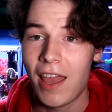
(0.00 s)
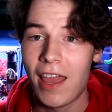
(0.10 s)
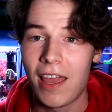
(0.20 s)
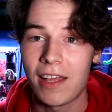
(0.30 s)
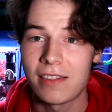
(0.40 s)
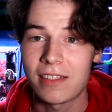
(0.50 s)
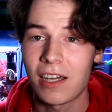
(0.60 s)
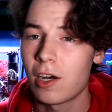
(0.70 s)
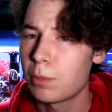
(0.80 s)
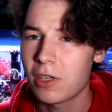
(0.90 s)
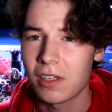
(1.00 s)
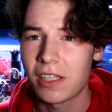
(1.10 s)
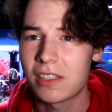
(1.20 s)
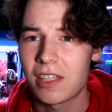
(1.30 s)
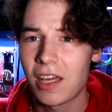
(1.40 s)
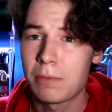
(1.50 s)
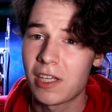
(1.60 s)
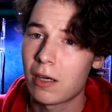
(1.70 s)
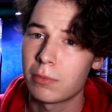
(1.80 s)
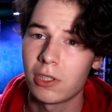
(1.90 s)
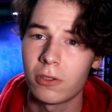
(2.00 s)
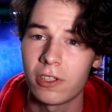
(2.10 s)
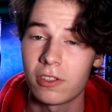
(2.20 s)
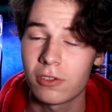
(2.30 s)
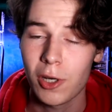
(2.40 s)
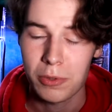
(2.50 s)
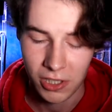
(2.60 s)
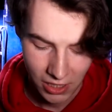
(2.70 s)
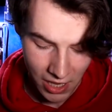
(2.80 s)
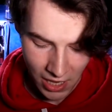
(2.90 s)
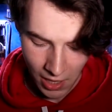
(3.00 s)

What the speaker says: and I'll put a link to them down below in the description